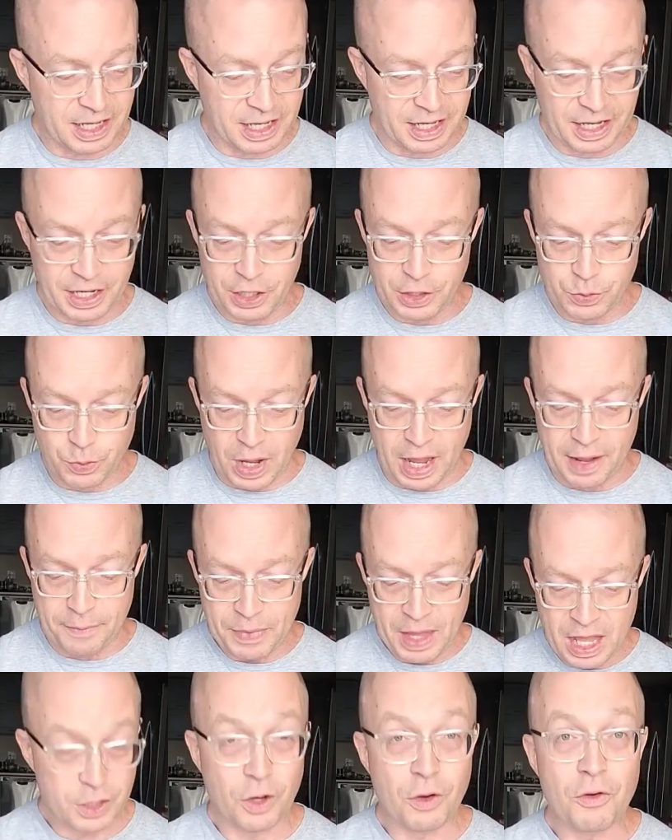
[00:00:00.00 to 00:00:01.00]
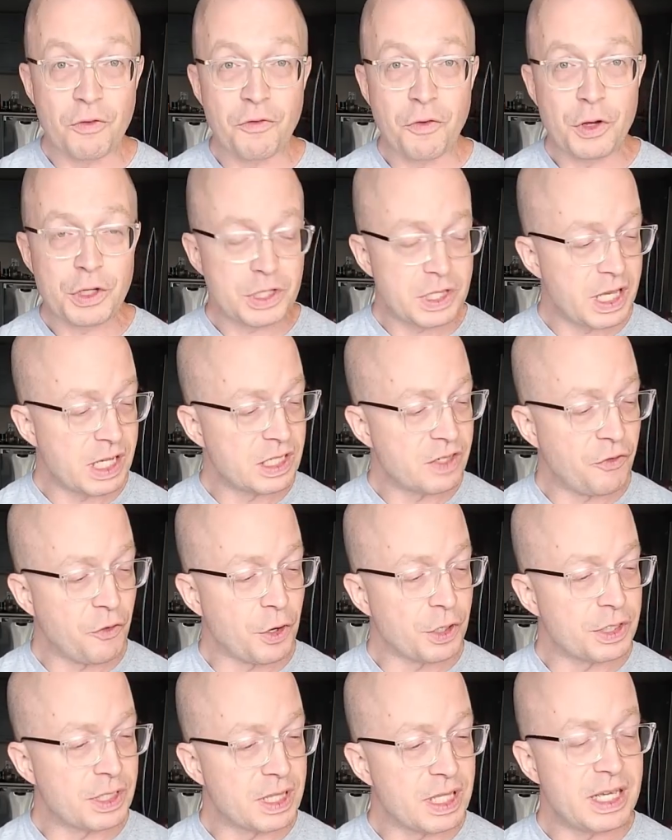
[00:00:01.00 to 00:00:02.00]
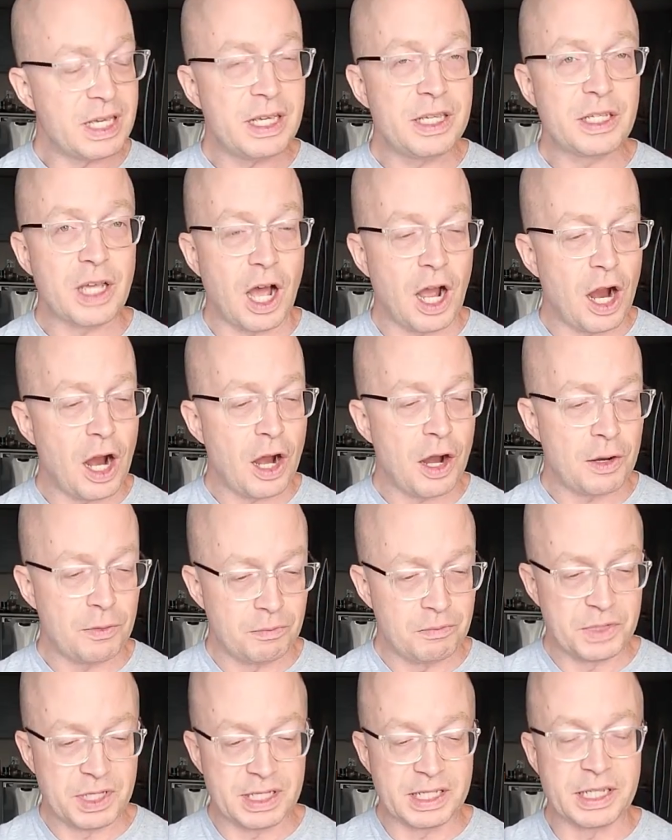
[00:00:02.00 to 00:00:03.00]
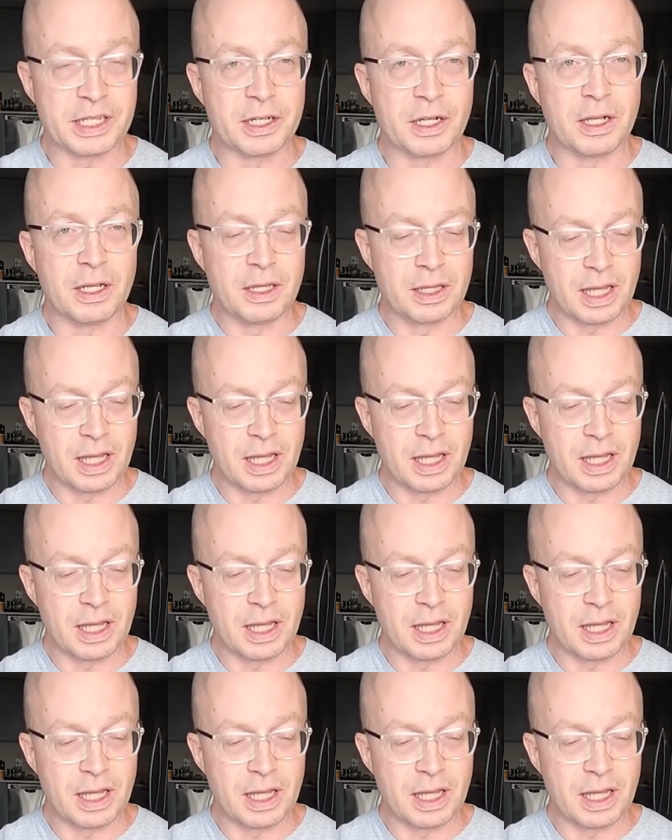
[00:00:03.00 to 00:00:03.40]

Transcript: Here's why. So first things first, these are steel.